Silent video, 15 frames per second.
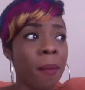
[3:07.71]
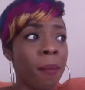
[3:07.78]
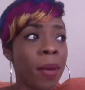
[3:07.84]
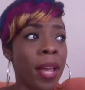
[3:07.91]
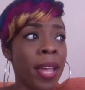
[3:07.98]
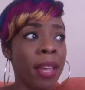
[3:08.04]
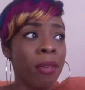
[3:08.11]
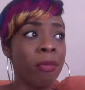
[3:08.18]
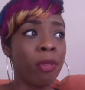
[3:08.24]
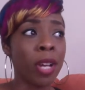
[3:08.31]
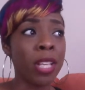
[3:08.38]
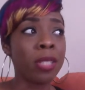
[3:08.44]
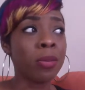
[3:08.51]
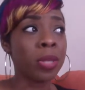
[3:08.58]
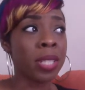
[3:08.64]
My
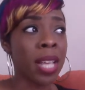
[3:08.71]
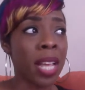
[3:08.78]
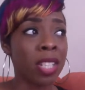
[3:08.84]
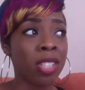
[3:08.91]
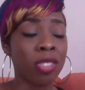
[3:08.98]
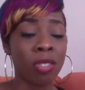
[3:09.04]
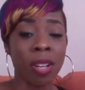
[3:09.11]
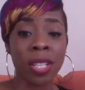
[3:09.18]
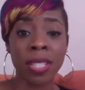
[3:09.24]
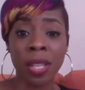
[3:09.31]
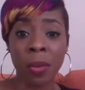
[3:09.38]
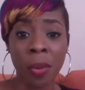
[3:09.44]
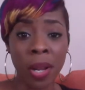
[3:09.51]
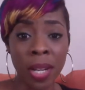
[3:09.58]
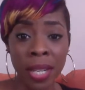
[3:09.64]
voice wasn't as strong as
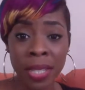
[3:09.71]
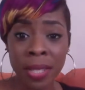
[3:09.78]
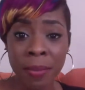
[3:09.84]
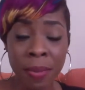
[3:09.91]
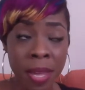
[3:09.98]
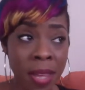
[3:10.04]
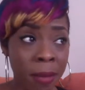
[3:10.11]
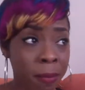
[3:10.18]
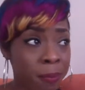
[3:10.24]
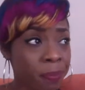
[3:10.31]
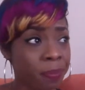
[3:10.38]
I wanted it to be.